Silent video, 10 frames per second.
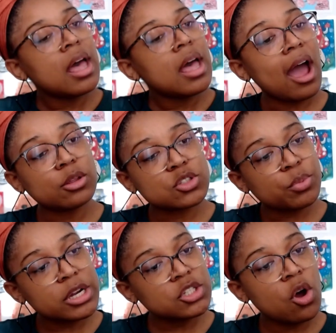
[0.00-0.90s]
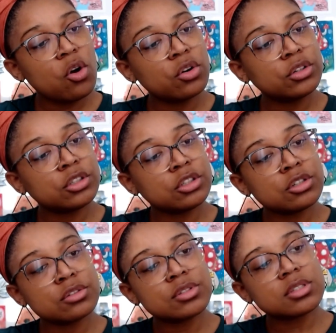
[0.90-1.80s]
how to use the brush
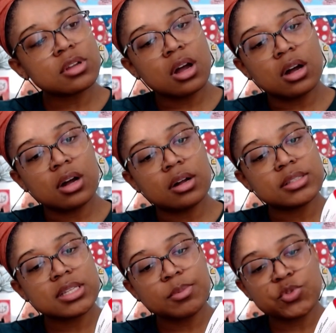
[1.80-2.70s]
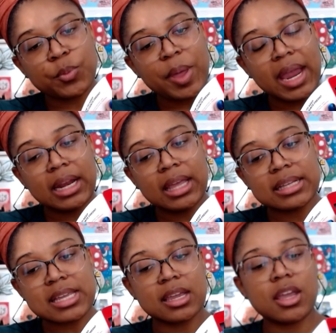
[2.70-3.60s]
holders, tips for painting,
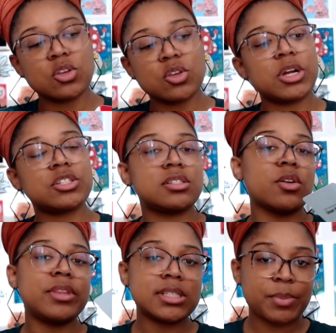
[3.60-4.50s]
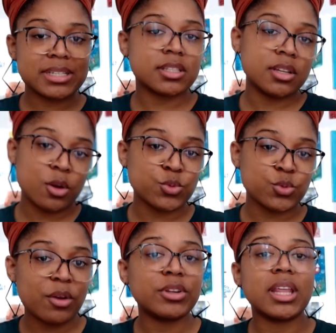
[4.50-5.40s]
taking care of your brushes. So this basically goes
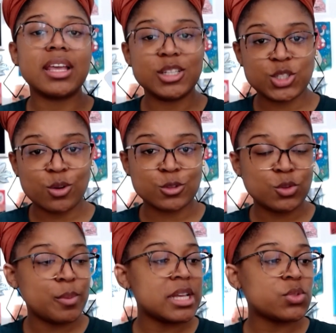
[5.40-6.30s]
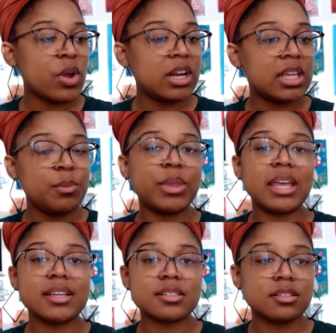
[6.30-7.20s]
with everything. It shows you the best way to keep
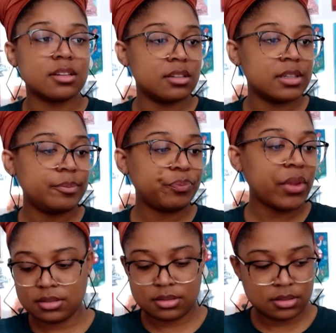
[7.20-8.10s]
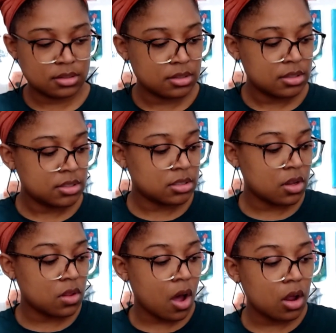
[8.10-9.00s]
things good. So
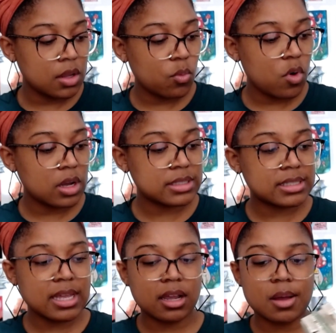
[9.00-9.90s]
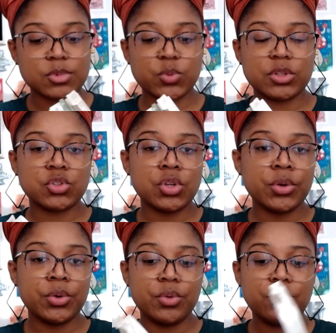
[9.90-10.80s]
the all-in-one set comes with
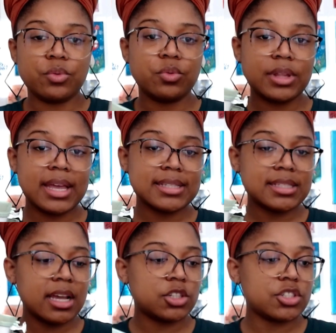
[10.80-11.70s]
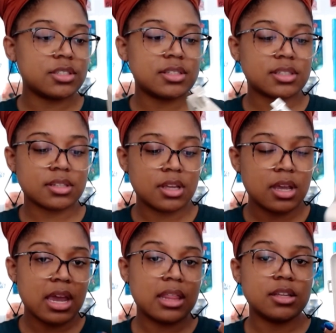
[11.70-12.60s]
2 that has sections
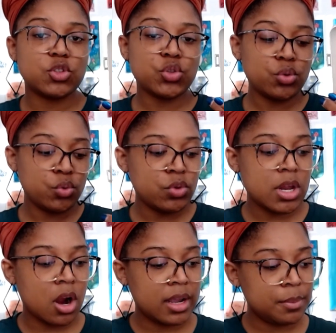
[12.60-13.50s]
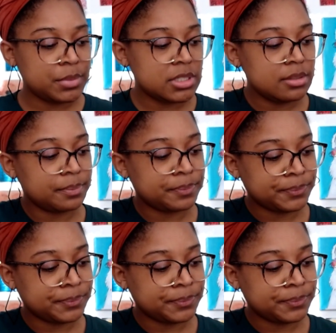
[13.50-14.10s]
and then 2 that are empty.